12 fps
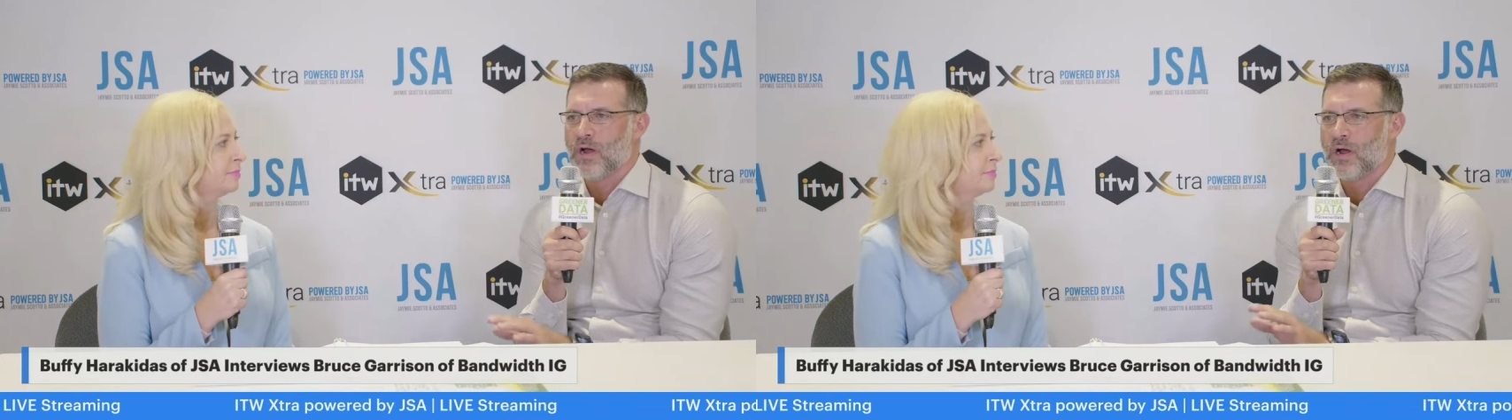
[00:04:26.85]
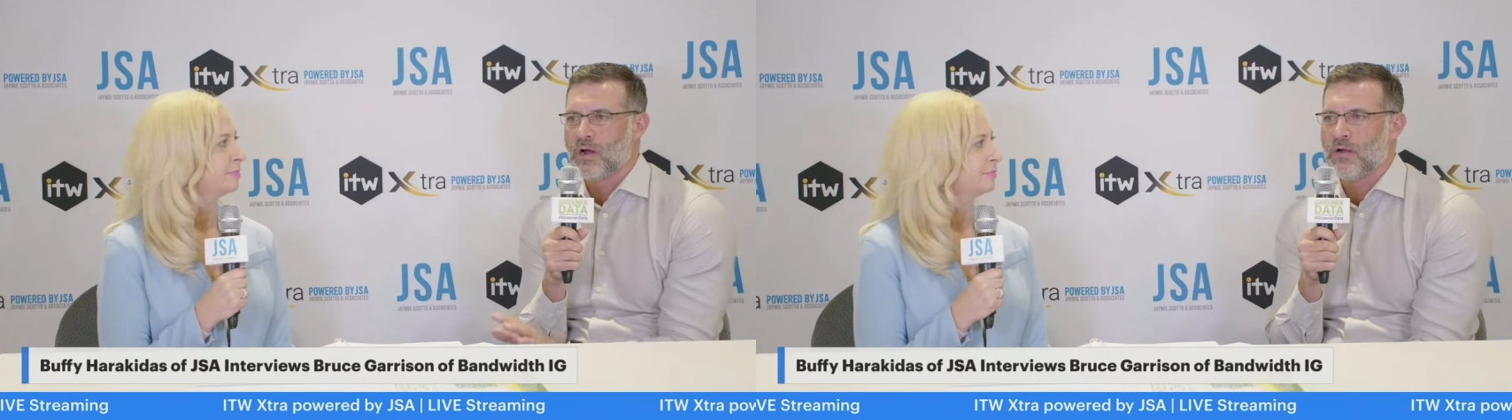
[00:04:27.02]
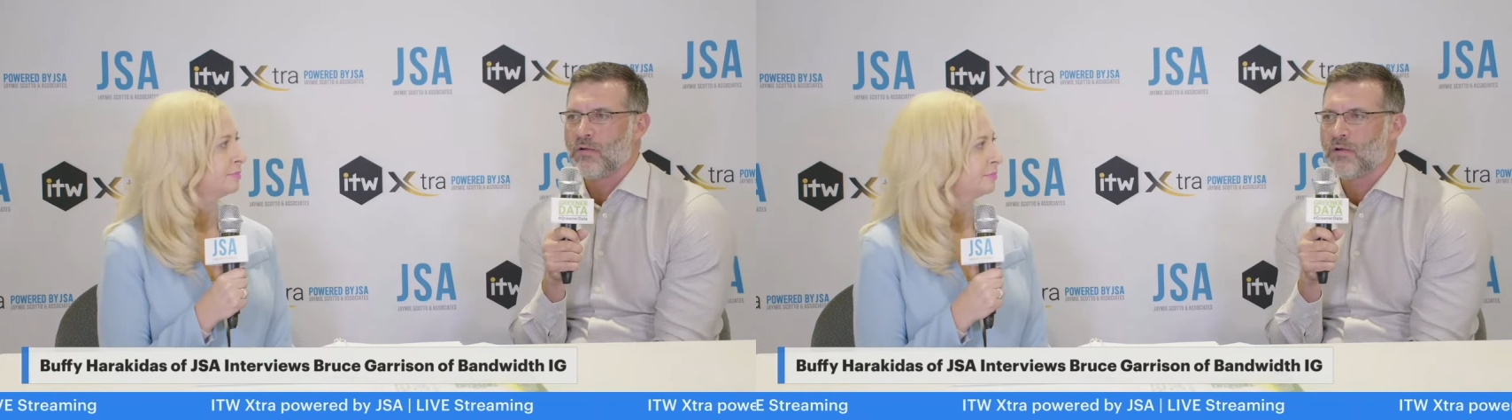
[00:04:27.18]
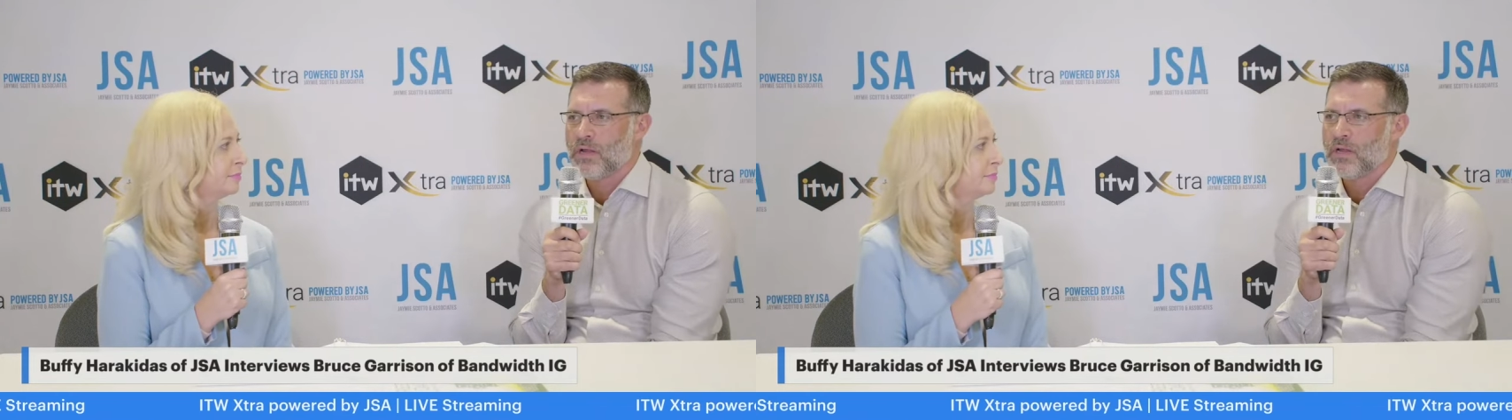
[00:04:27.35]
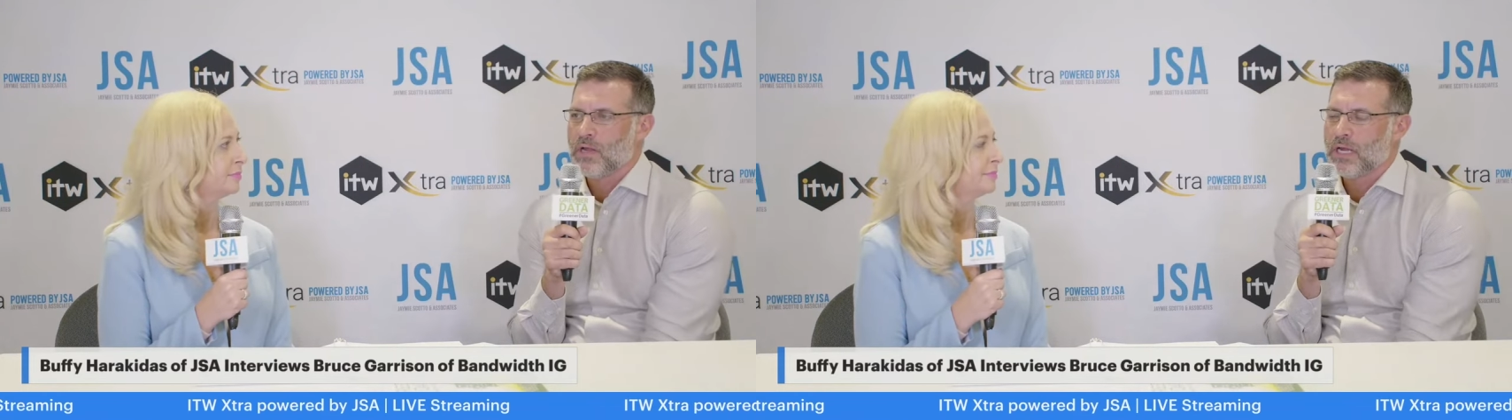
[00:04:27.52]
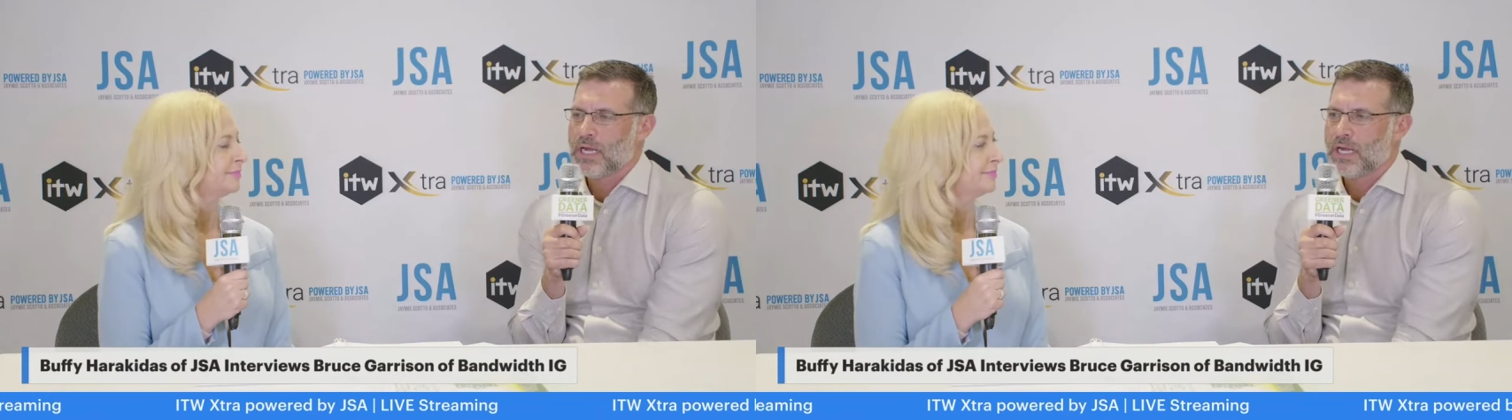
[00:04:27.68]
all
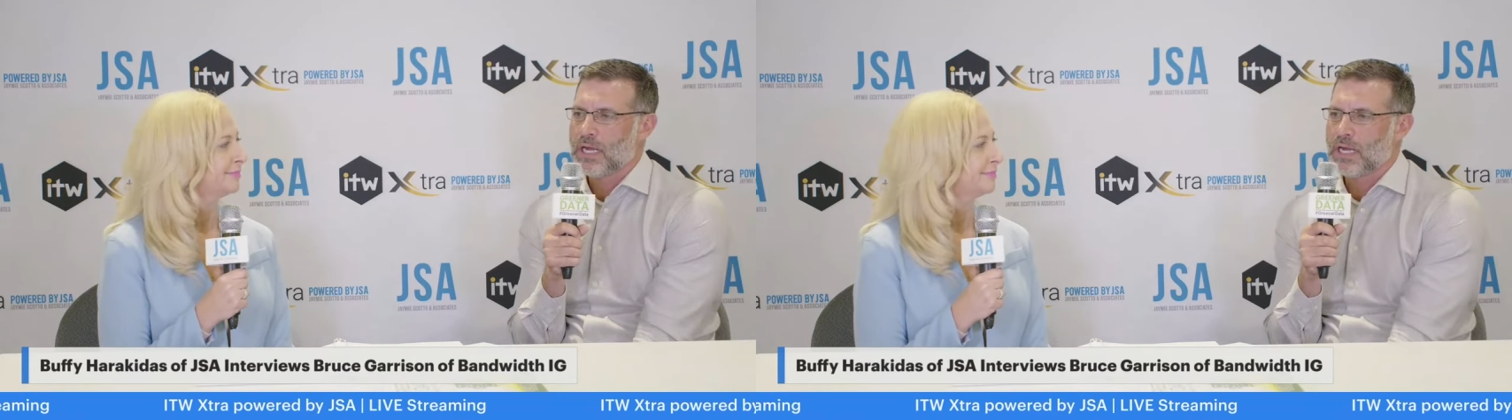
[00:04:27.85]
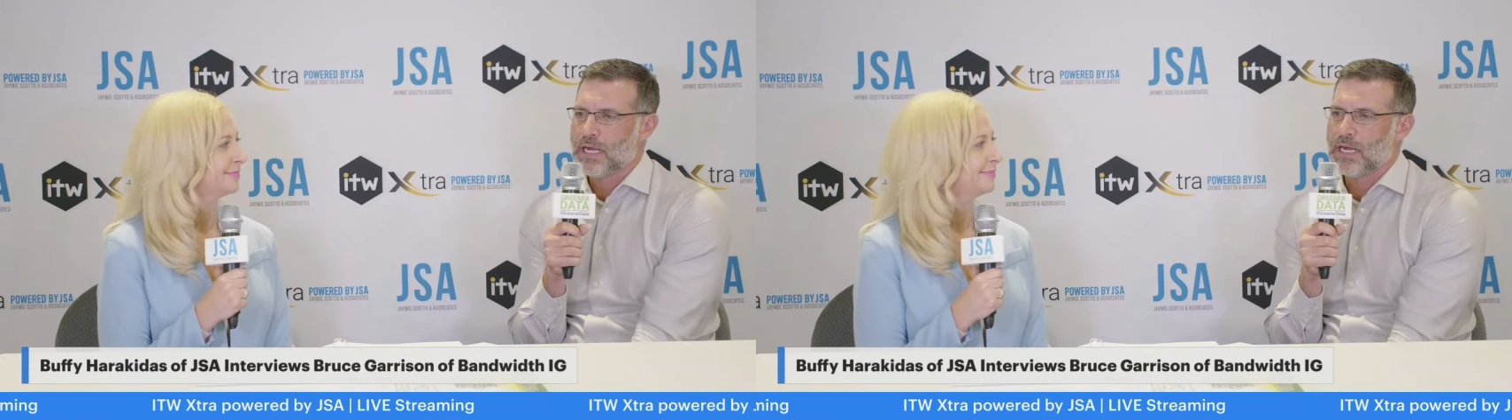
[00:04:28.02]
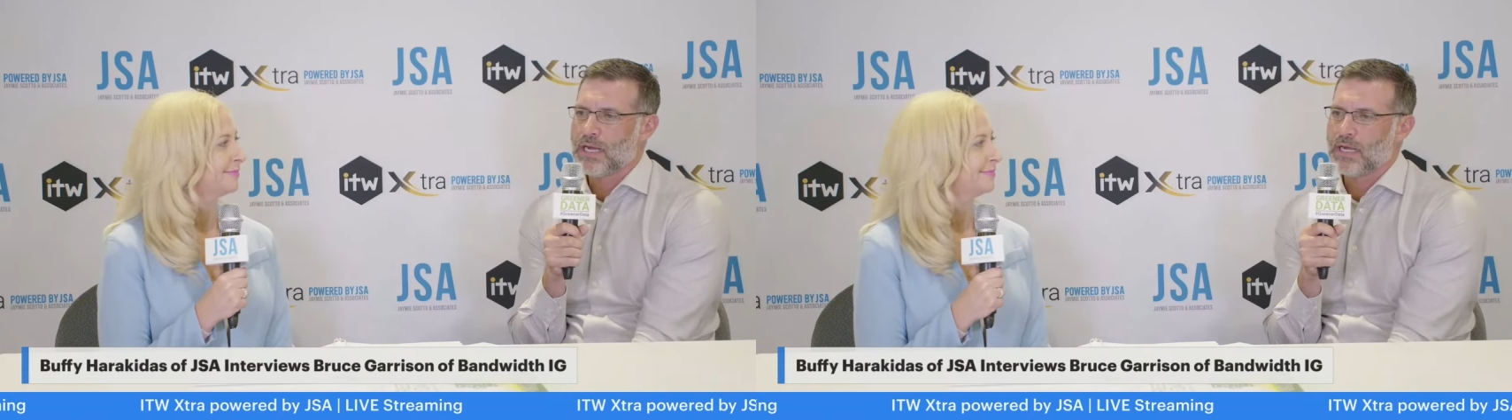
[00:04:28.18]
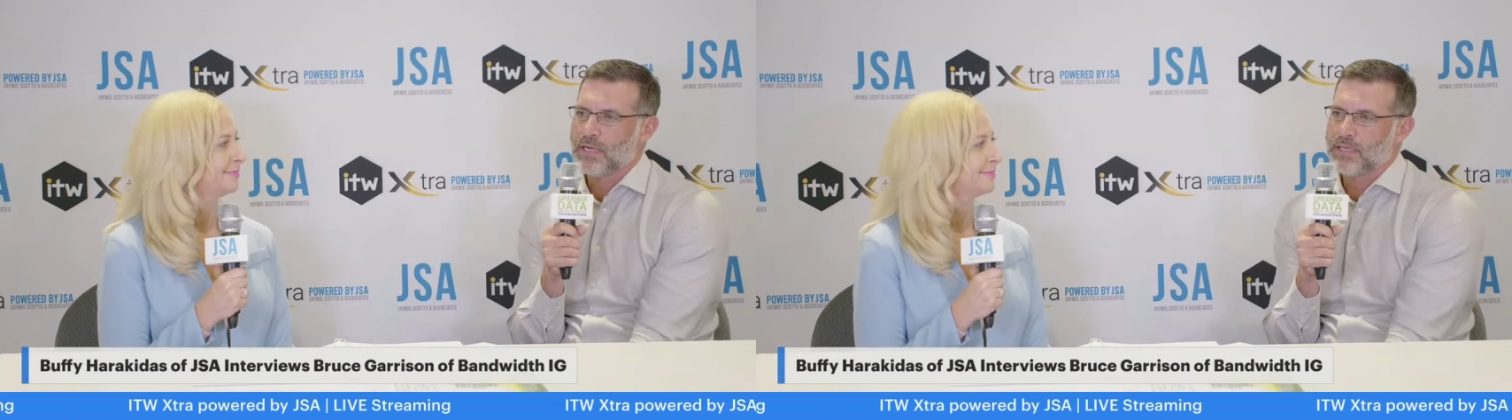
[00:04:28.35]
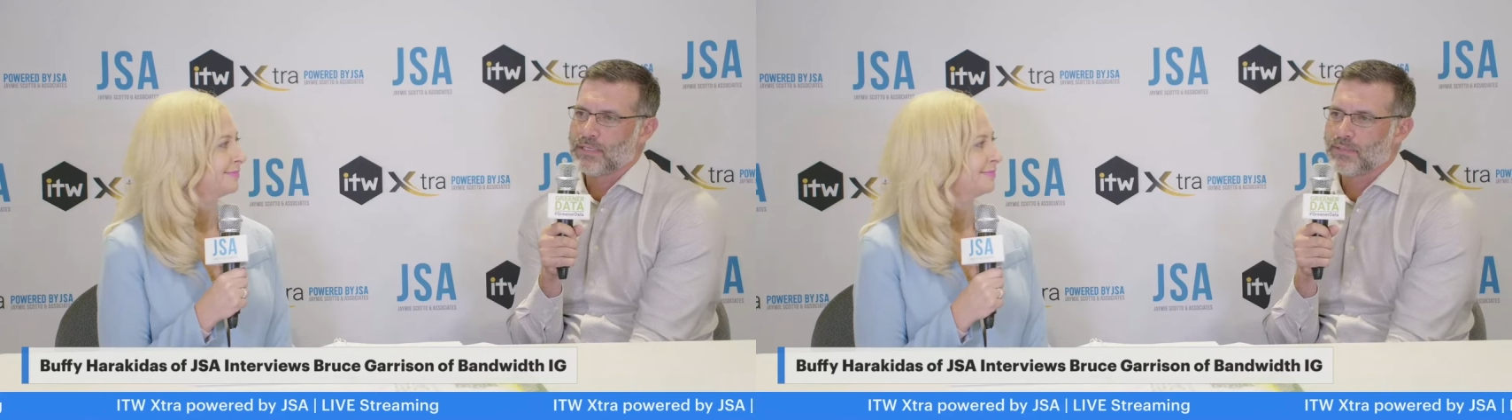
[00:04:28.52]
uh,